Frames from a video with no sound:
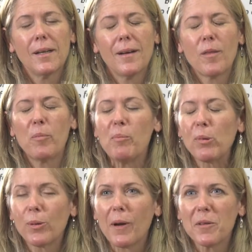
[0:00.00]
The
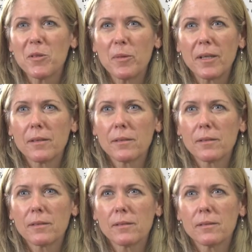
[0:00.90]
people around me.
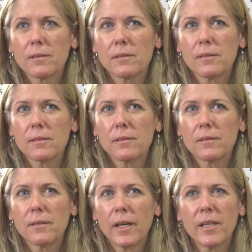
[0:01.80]

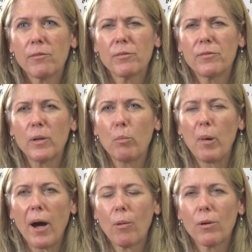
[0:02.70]
I never feel
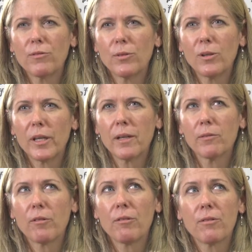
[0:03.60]
powerful. I
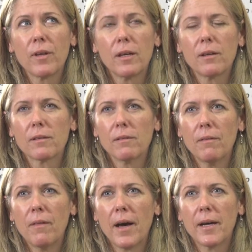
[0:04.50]
never think
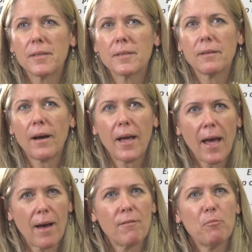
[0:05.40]
that I
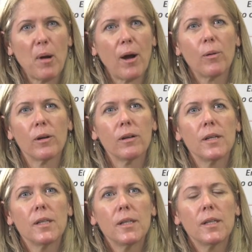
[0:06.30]
have power,
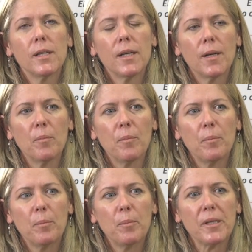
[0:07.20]

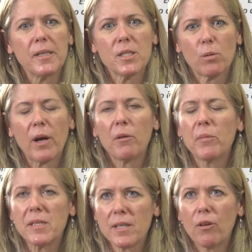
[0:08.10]
but I surround
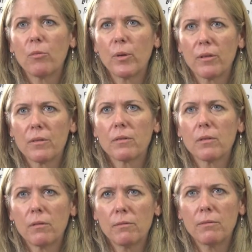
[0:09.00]
myself with
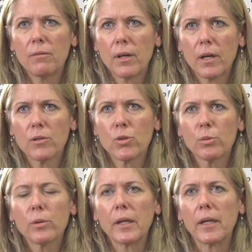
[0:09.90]

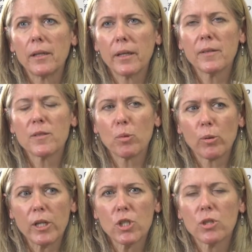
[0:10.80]
truly
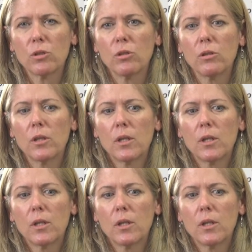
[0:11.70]
inspirational